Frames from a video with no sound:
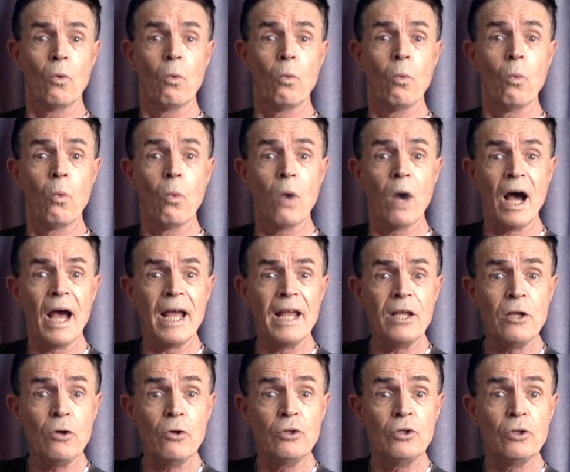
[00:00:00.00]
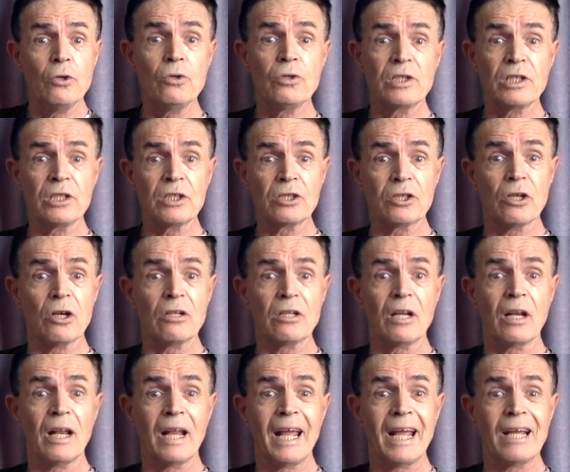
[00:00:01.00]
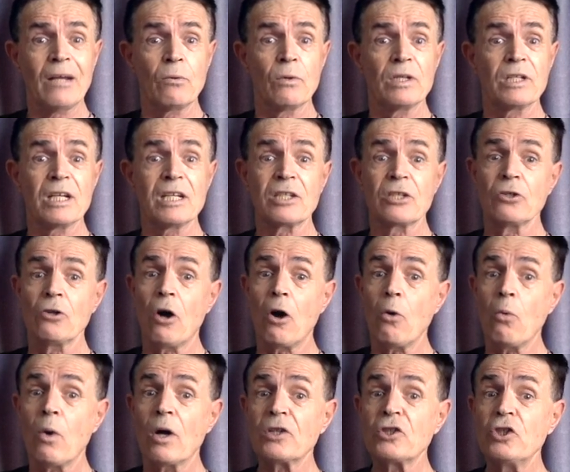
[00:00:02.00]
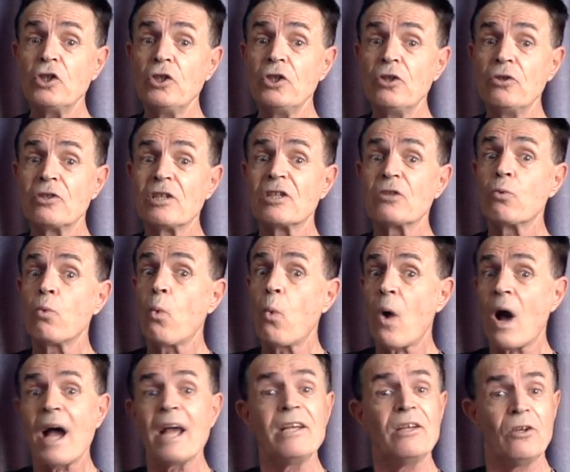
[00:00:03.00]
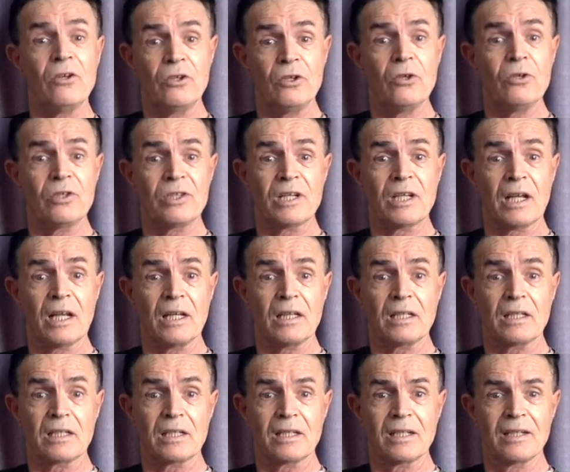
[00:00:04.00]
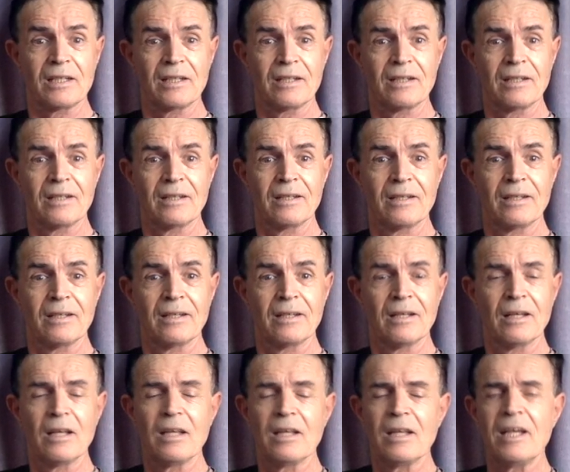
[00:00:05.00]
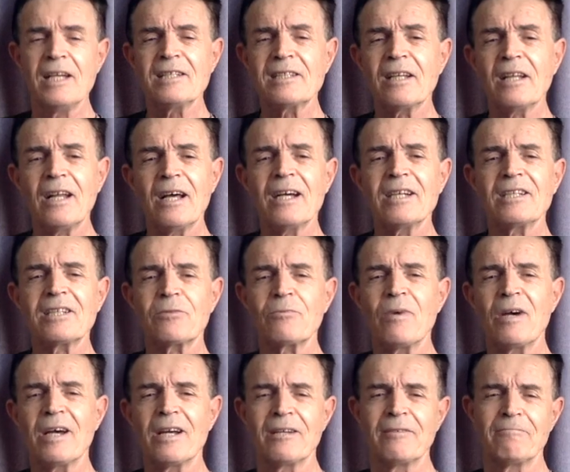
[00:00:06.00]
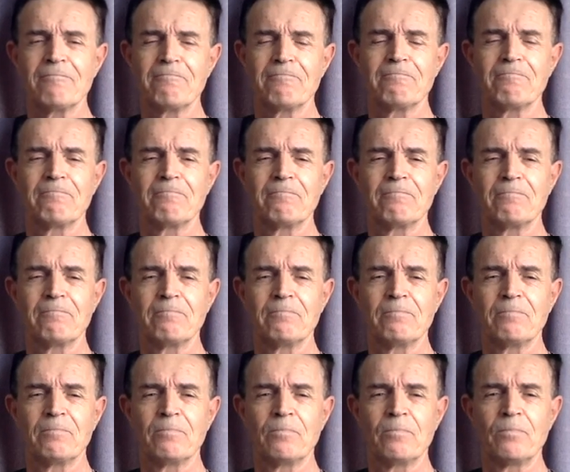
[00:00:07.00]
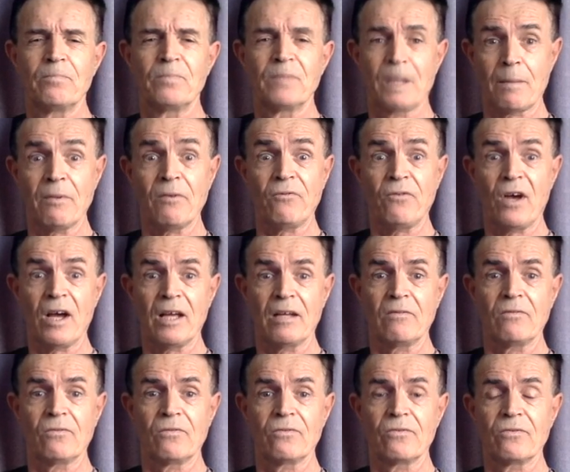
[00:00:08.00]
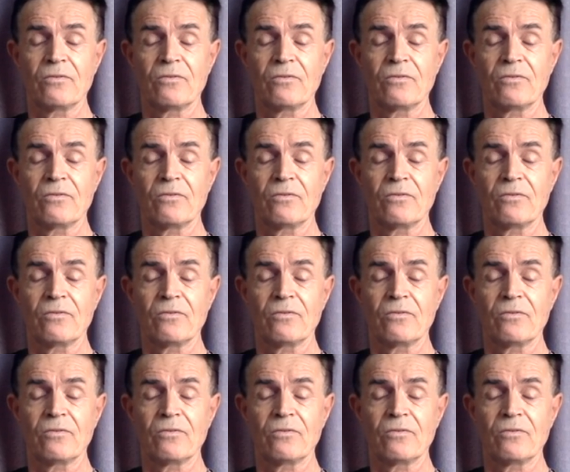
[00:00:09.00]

why you're using certain language. It's not what you use, it's why you're using it. Here's the last one. Number 5.